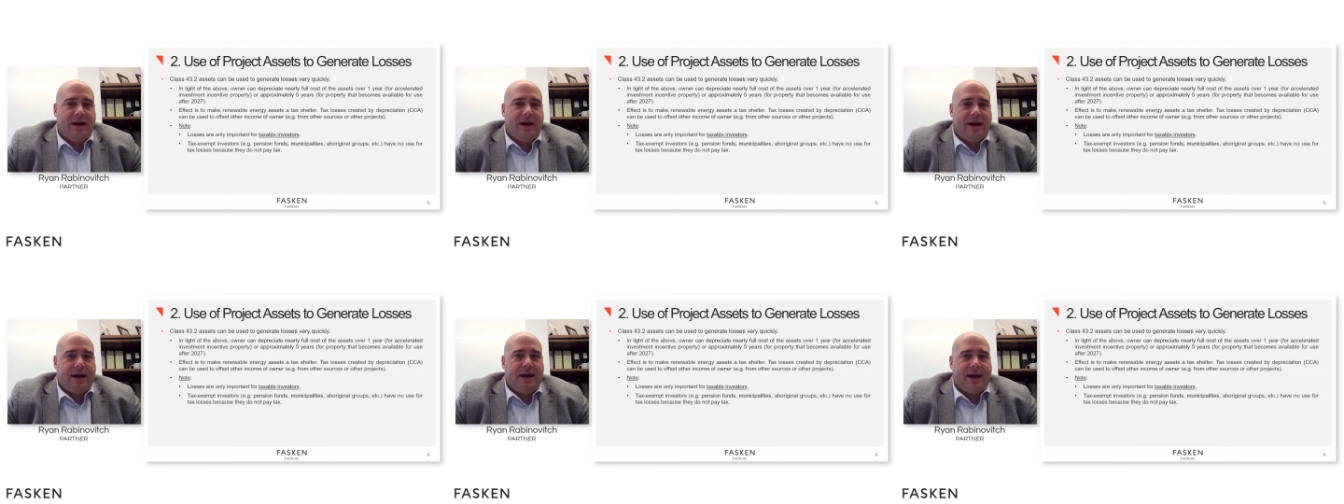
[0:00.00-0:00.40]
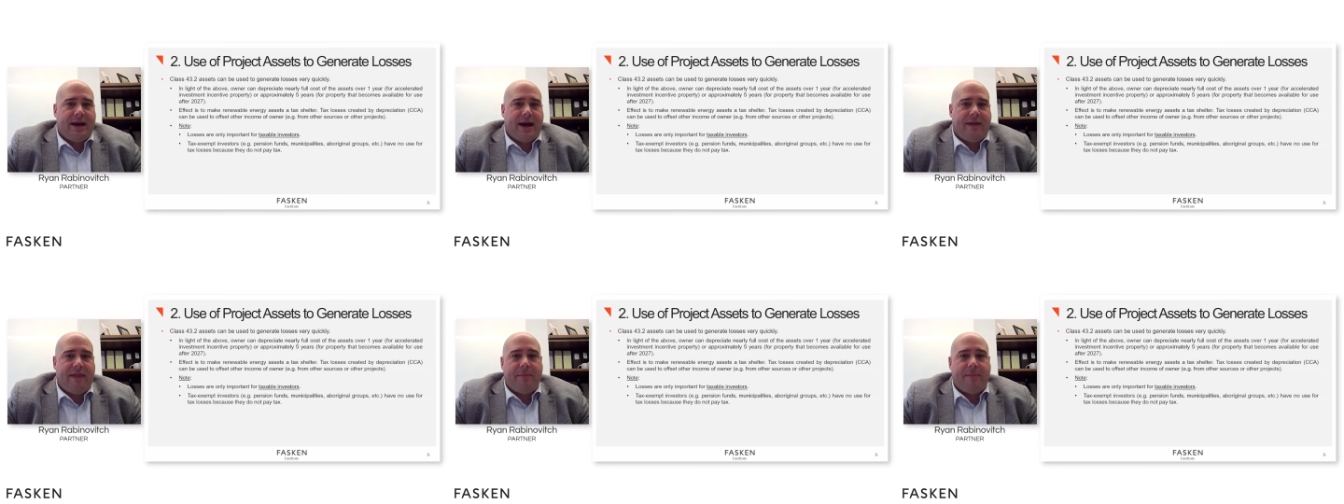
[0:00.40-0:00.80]

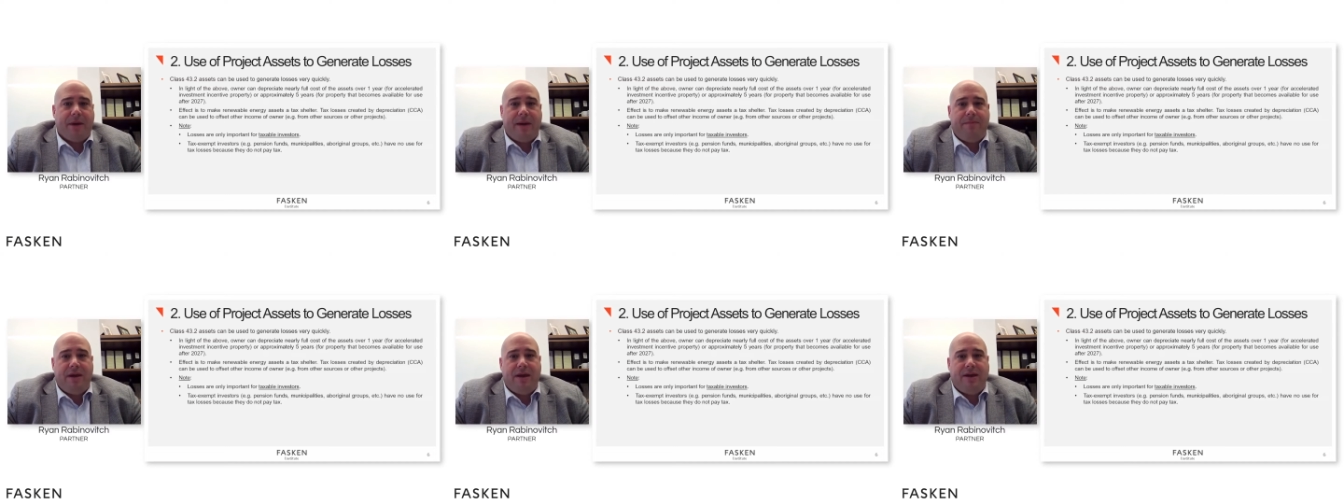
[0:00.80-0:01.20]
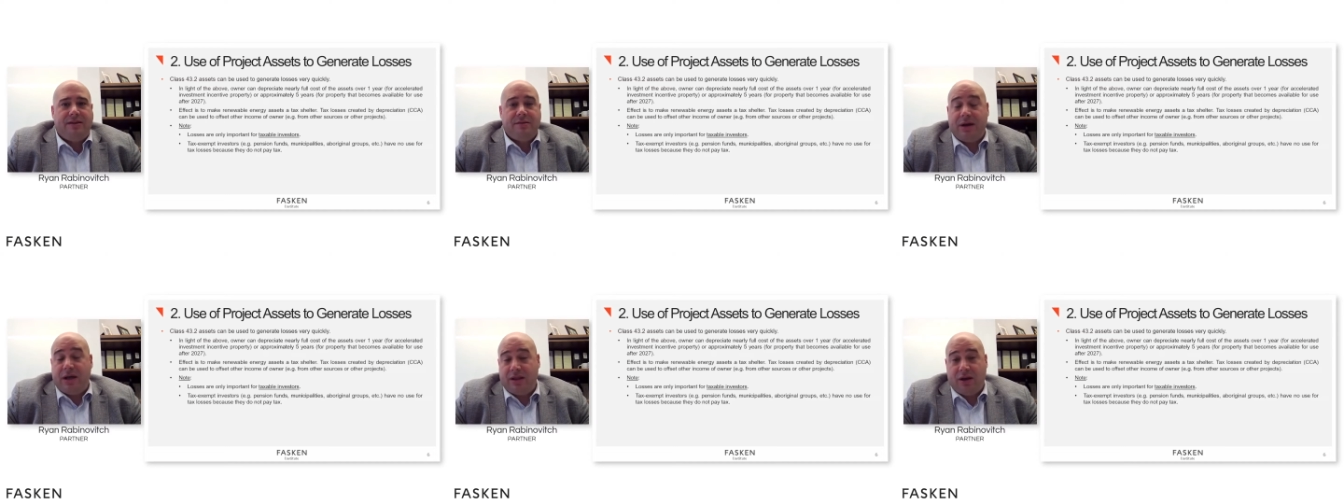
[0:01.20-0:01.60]
And that might be,
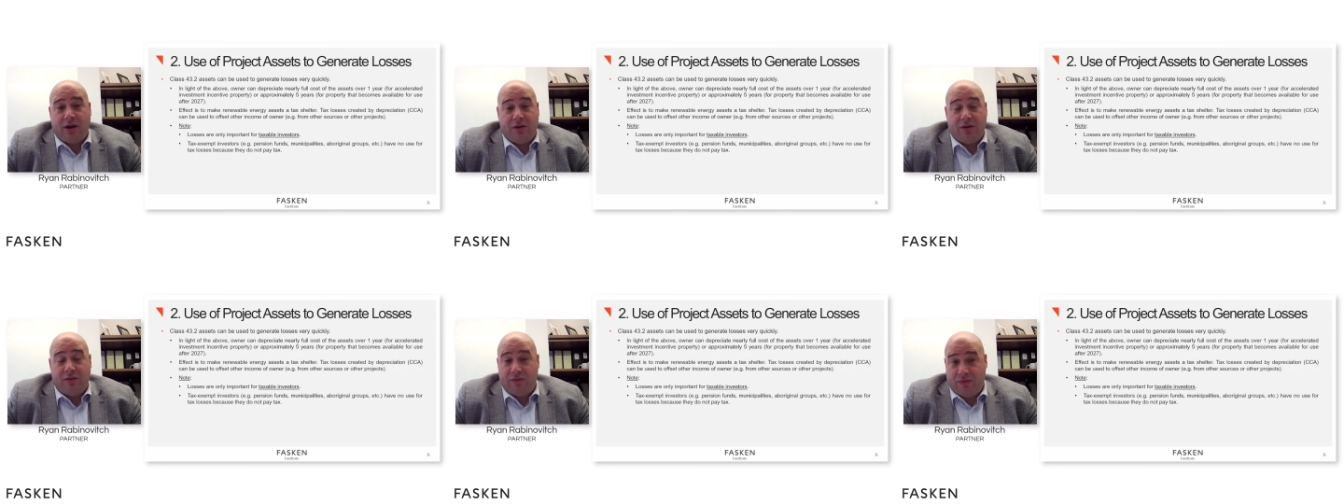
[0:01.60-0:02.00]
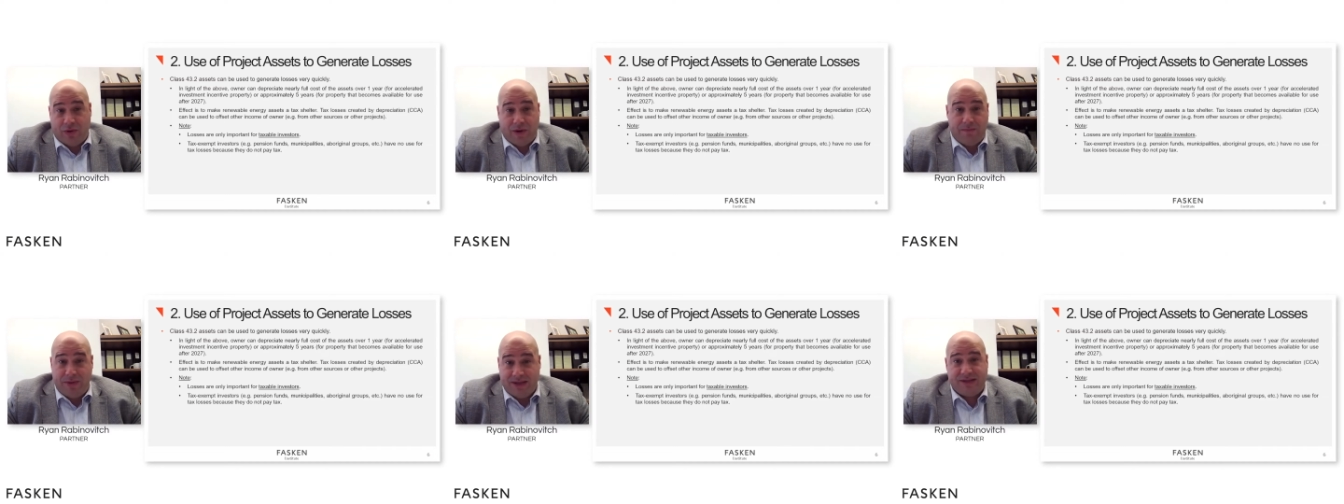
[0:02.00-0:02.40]
depending on
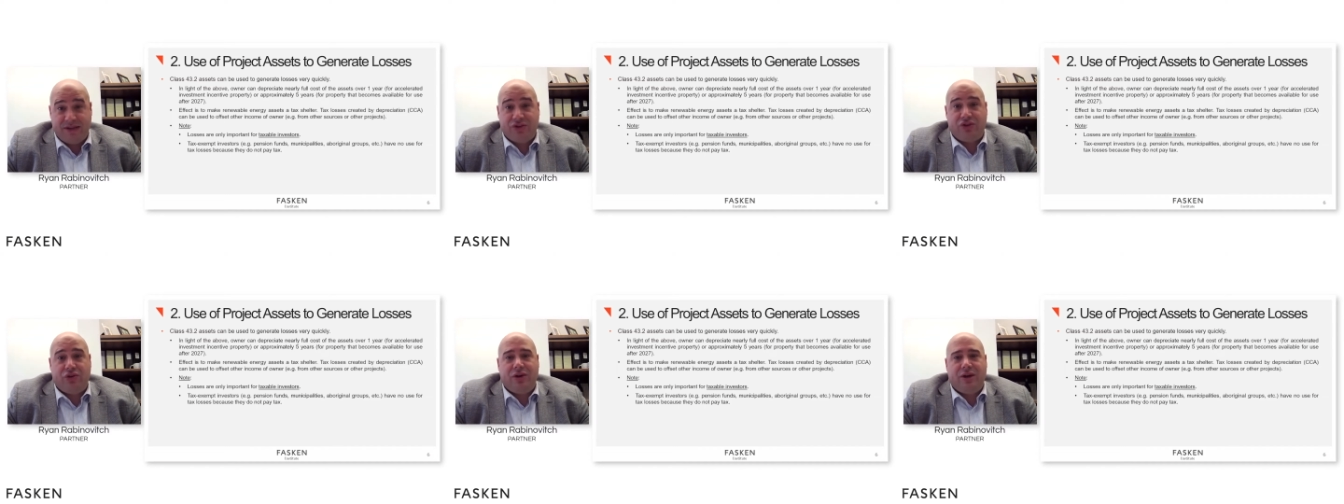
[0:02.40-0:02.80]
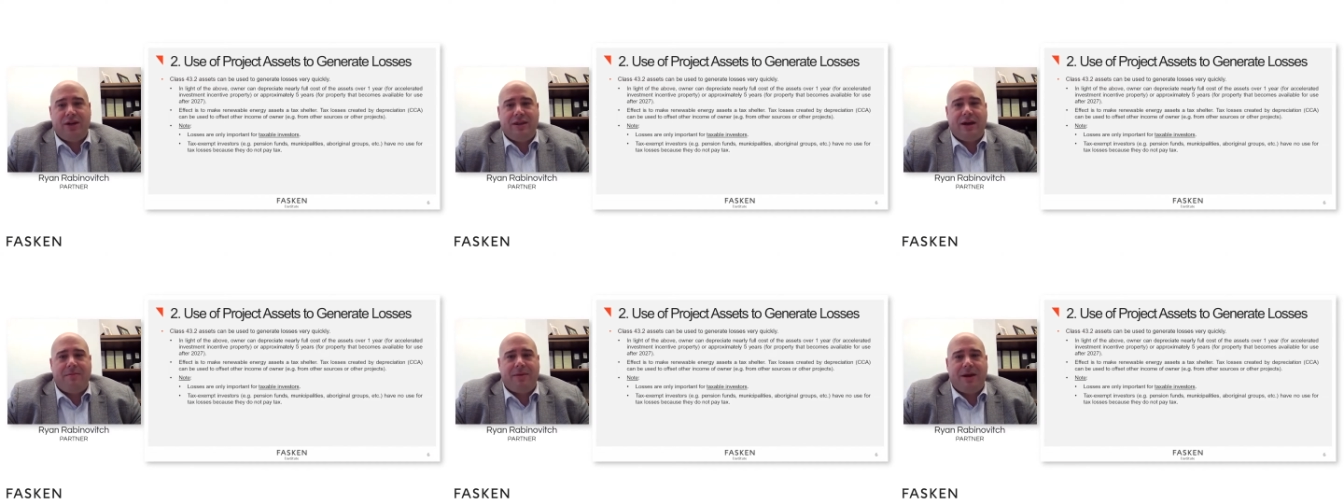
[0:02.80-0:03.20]
what business you're
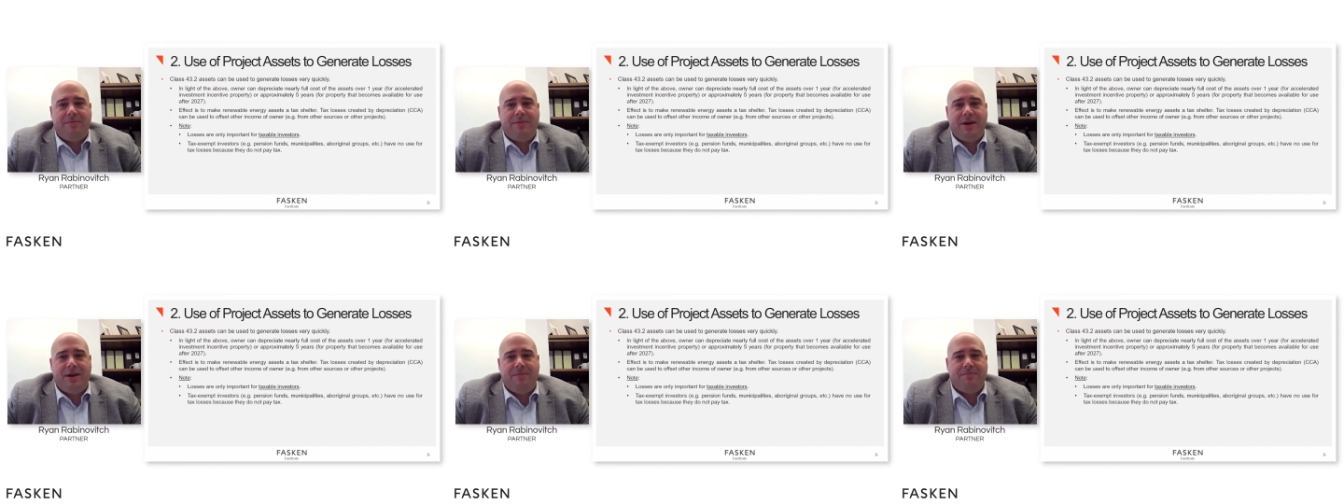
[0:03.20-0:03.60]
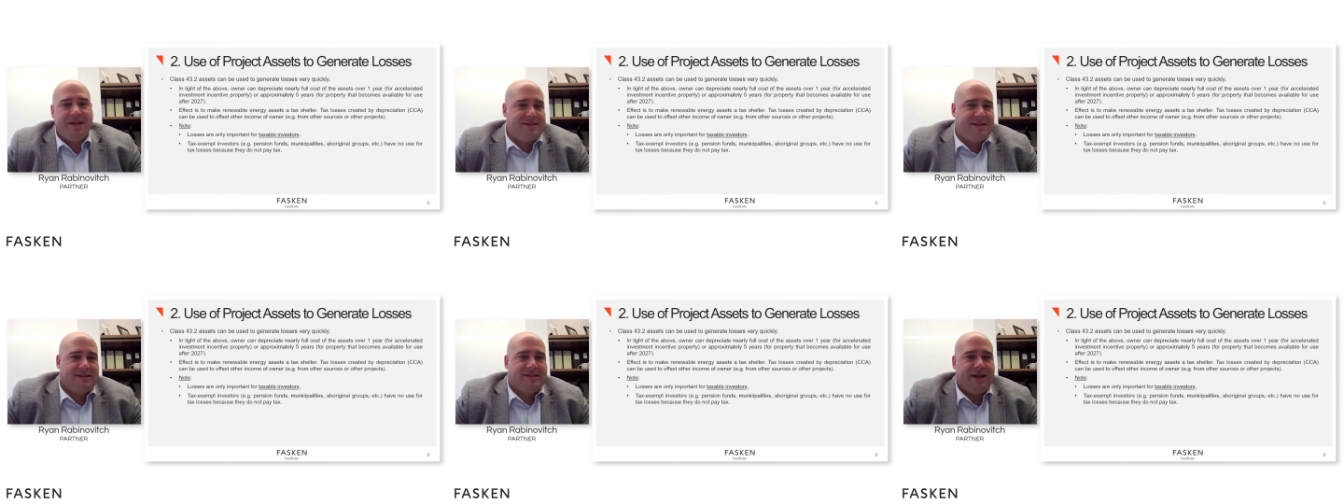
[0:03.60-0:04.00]
in, that might be
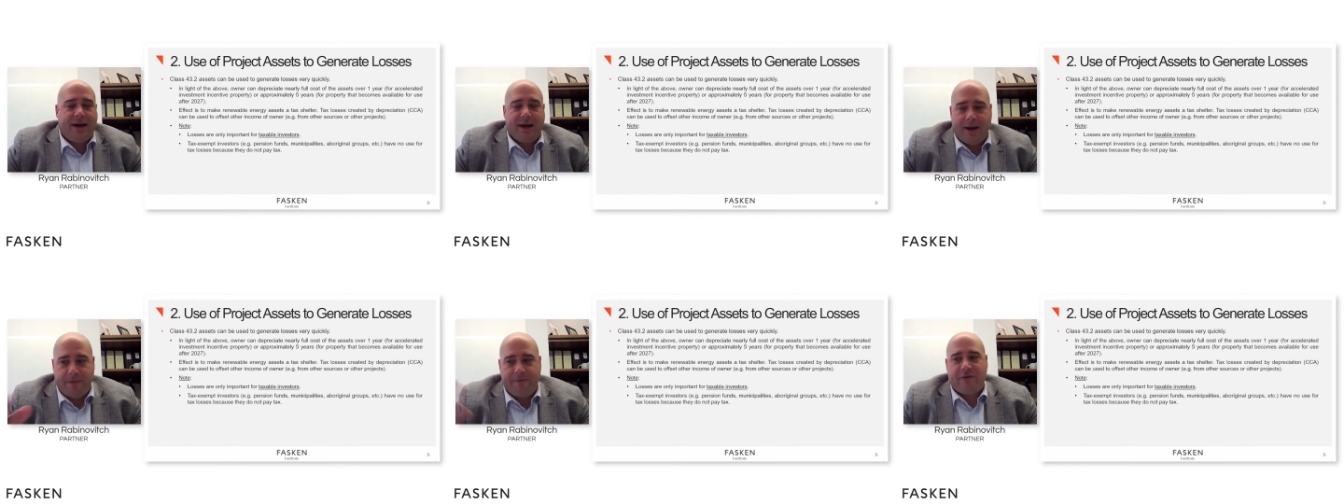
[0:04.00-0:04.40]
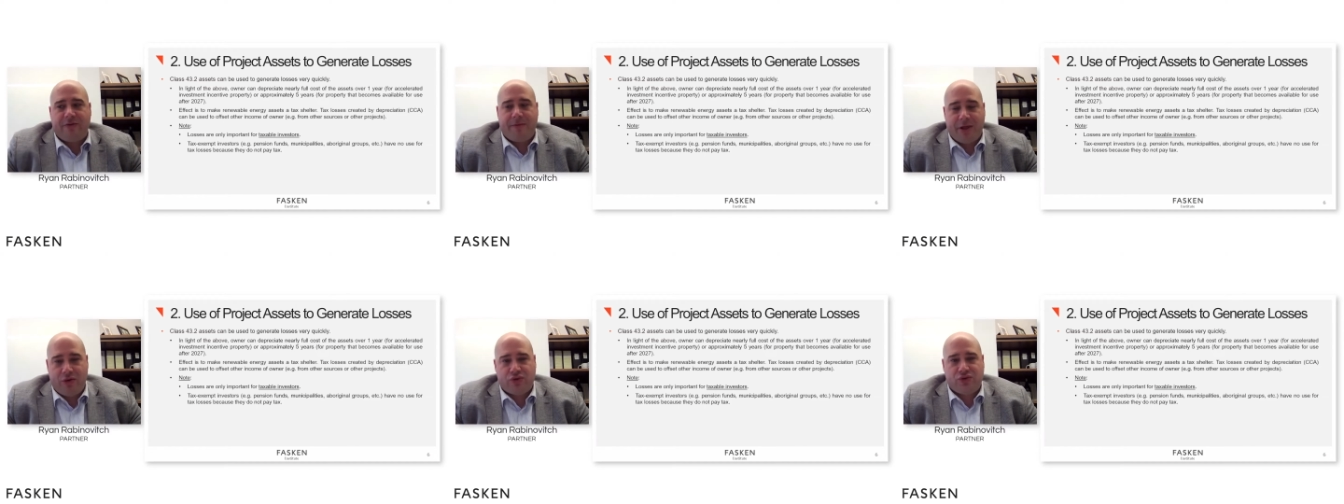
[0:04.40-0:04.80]
business income
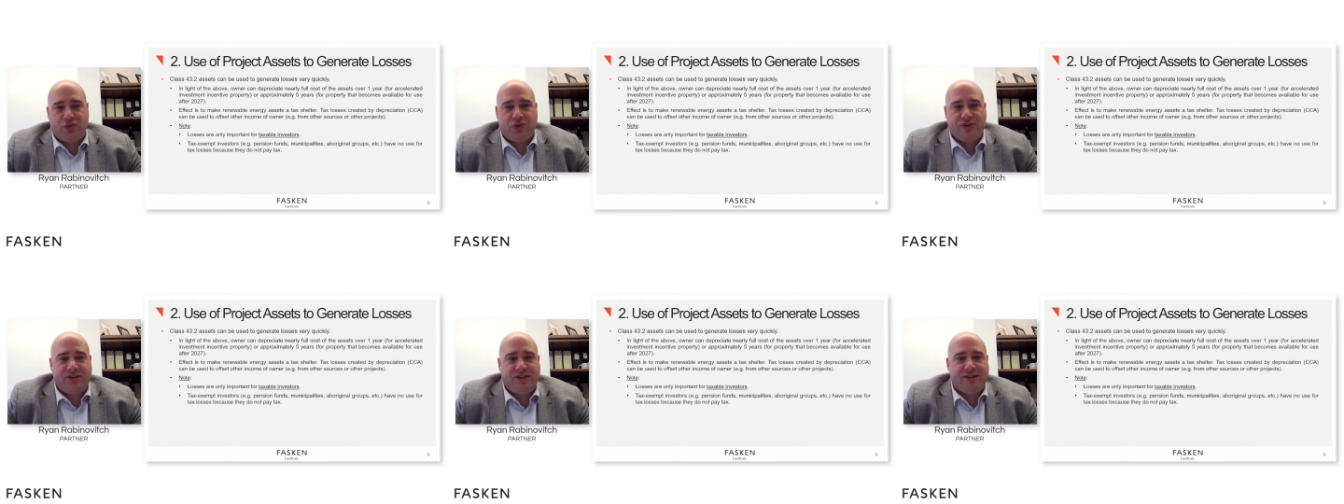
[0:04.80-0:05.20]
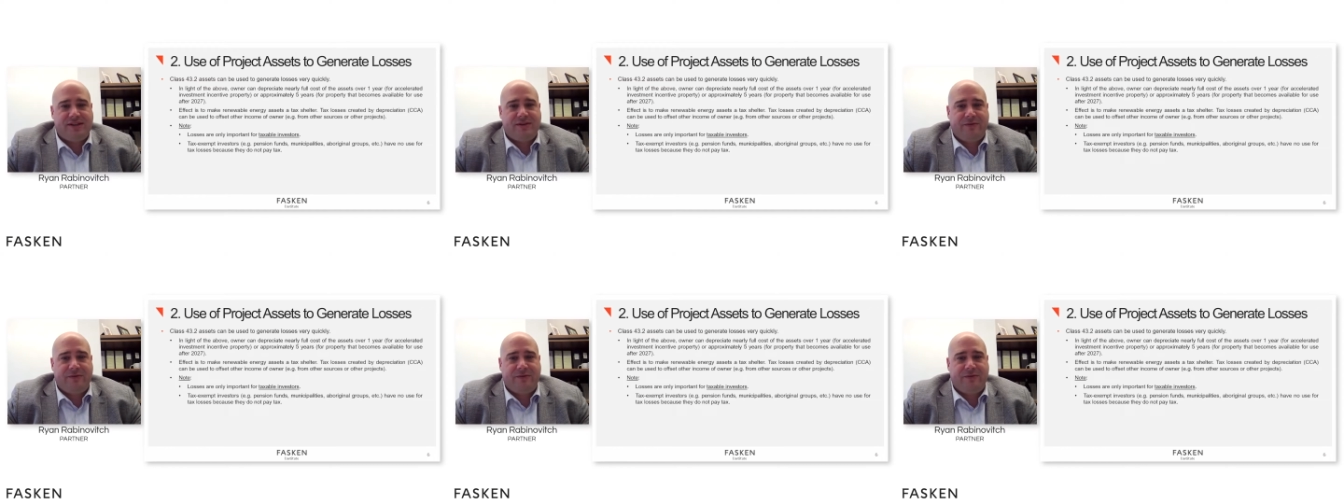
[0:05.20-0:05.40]
from other sources.